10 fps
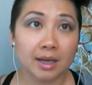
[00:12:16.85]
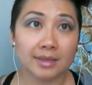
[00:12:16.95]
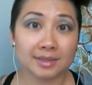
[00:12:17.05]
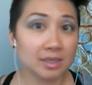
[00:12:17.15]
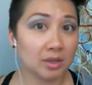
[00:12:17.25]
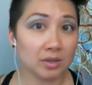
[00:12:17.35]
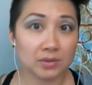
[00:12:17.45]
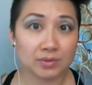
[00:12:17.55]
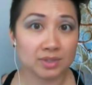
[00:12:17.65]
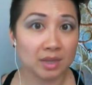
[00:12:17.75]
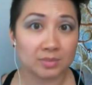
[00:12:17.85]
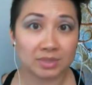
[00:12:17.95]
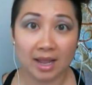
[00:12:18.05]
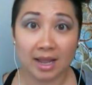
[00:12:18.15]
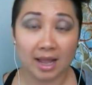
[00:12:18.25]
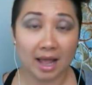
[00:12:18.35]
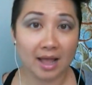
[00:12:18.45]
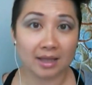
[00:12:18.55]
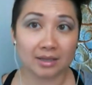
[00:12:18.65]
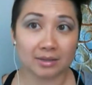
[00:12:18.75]
until
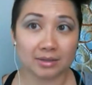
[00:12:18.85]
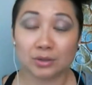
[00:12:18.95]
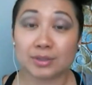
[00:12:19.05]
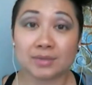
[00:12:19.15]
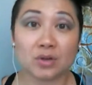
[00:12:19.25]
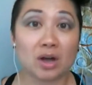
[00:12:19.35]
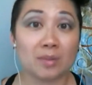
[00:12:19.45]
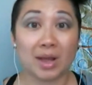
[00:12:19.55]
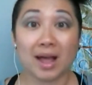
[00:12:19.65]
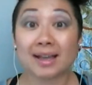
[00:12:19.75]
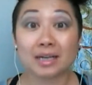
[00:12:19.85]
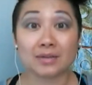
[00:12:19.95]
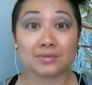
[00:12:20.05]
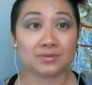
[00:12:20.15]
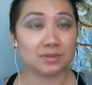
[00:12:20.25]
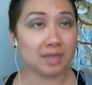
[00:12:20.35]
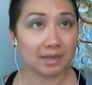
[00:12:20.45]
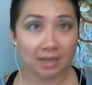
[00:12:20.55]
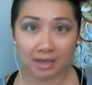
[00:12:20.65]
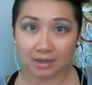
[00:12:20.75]
someday years have gone by and I've
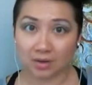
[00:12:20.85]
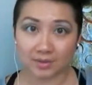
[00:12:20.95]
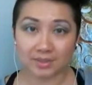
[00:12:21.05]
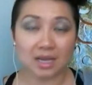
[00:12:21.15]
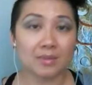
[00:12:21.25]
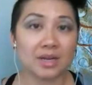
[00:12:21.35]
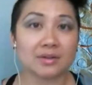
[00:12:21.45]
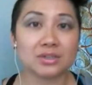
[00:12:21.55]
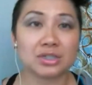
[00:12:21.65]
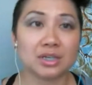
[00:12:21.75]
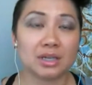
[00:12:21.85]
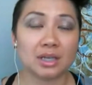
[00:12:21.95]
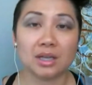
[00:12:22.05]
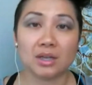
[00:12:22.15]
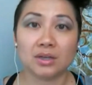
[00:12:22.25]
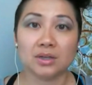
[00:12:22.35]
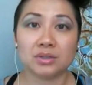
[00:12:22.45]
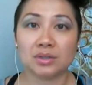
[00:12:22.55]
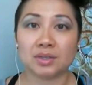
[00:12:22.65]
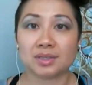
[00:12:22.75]
dedicated all this time and energy
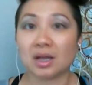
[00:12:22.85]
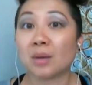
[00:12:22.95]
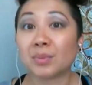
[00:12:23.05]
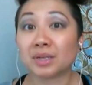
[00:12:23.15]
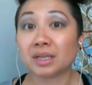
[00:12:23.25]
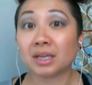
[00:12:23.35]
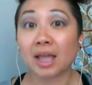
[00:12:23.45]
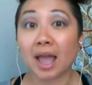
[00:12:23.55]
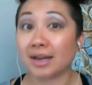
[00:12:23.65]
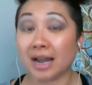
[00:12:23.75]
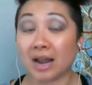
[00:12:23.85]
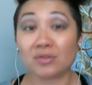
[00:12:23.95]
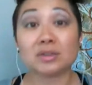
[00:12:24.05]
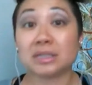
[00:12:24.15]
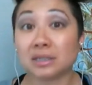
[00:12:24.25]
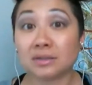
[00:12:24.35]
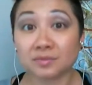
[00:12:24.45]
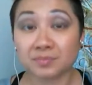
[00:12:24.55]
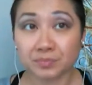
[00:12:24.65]
to this company and never leave.